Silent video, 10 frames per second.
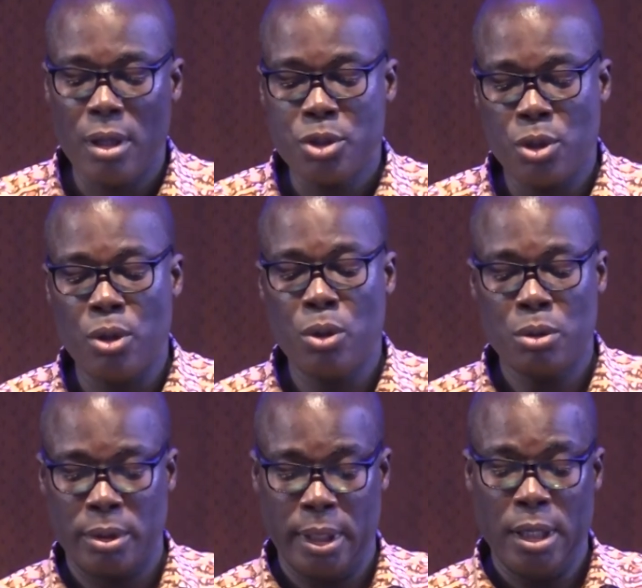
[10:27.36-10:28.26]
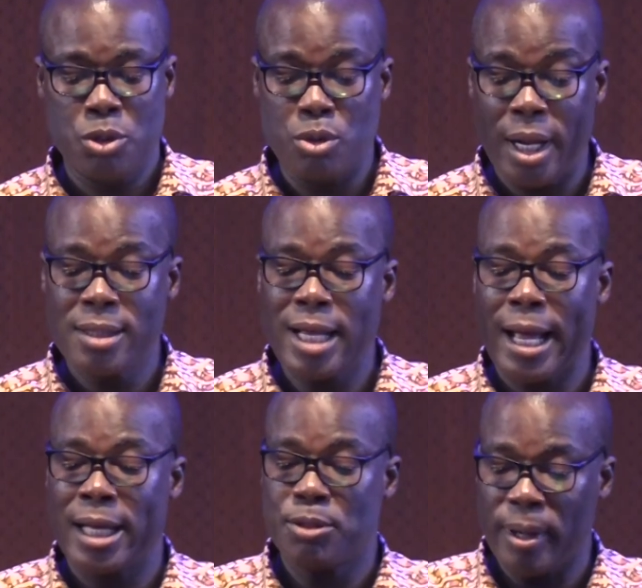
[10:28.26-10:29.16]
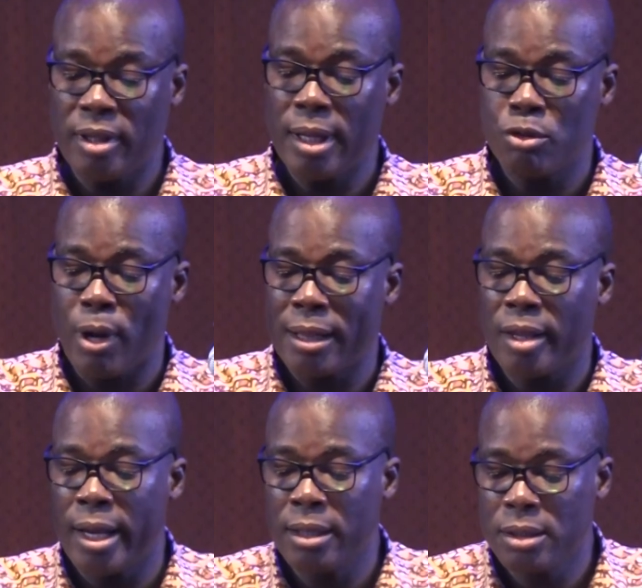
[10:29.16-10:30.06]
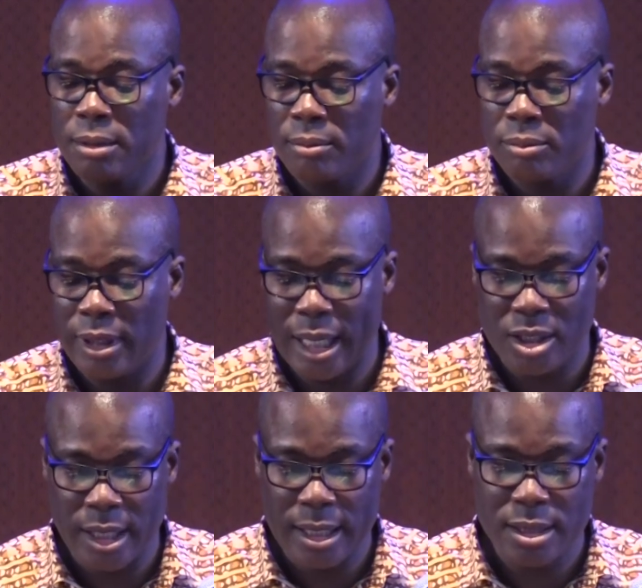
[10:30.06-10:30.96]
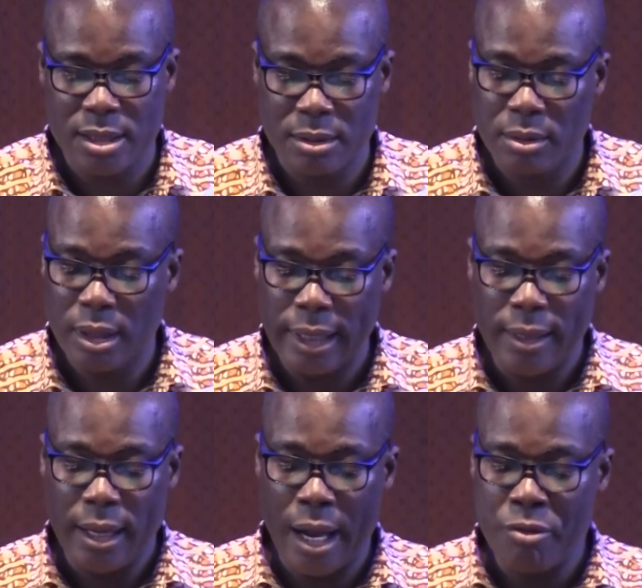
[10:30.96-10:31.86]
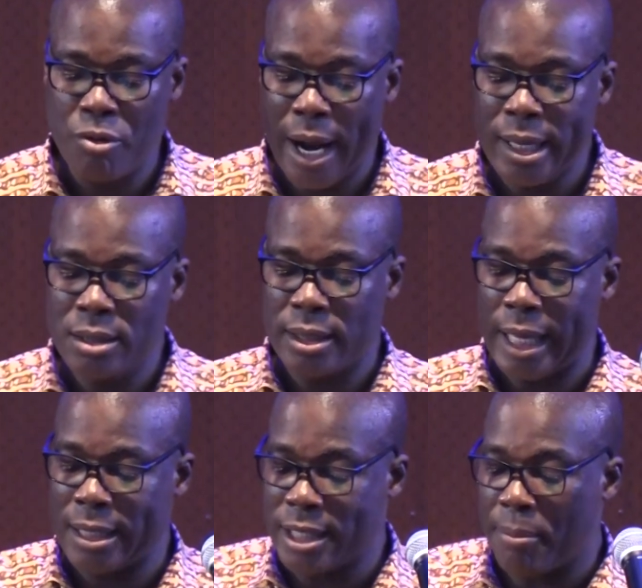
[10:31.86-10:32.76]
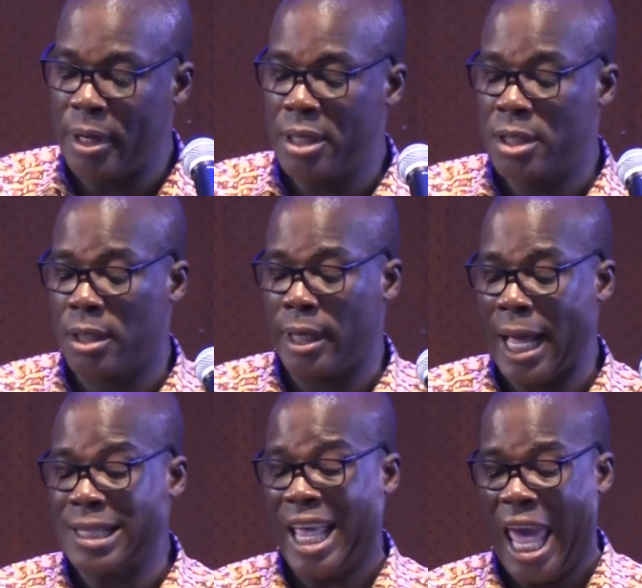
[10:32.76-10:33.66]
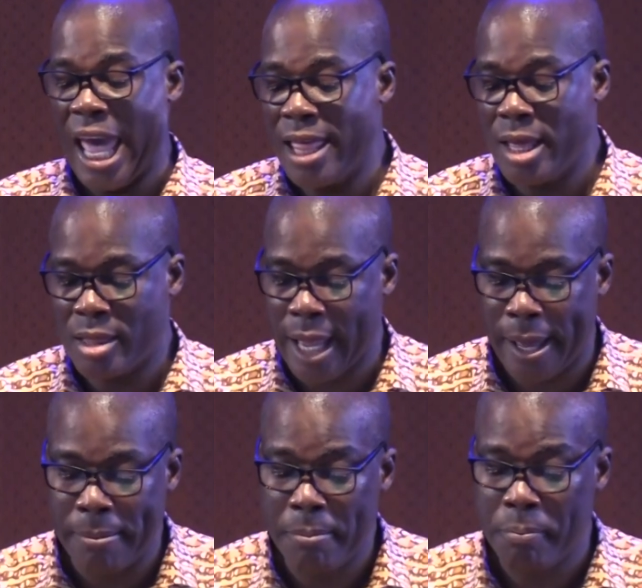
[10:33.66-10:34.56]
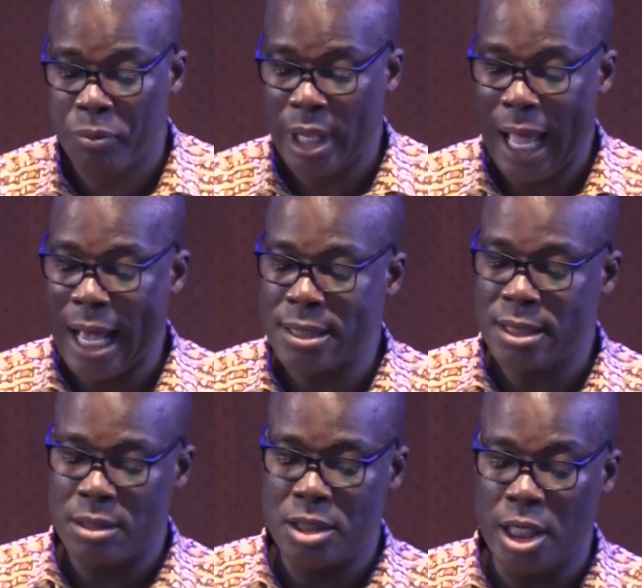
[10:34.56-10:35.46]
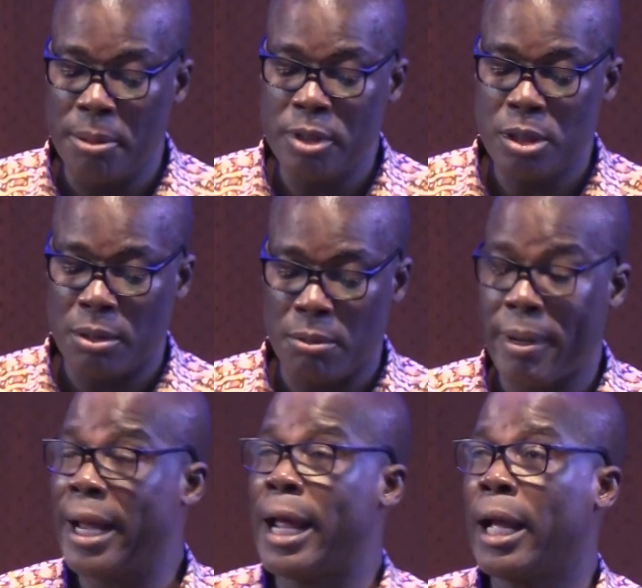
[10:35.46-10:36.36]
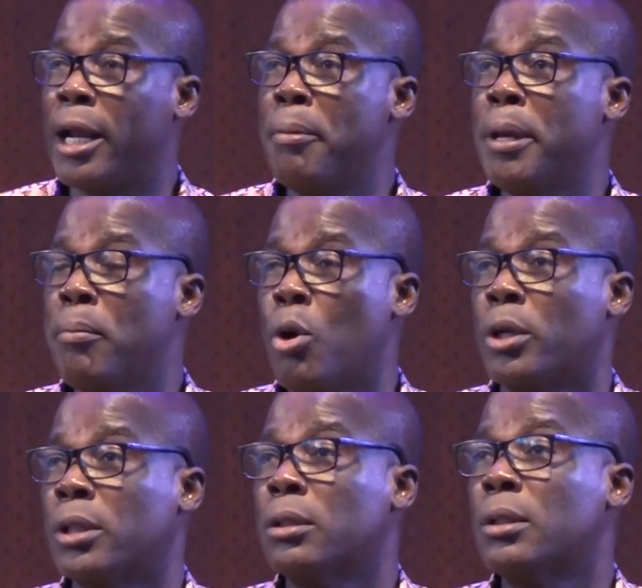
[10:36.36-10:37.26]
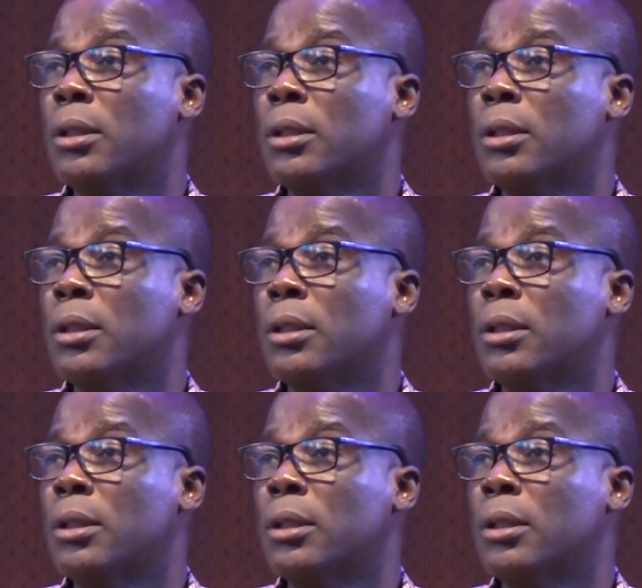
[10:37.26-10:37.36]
So students are expected to attend lectures and write examination at any time as deemed by the academic board.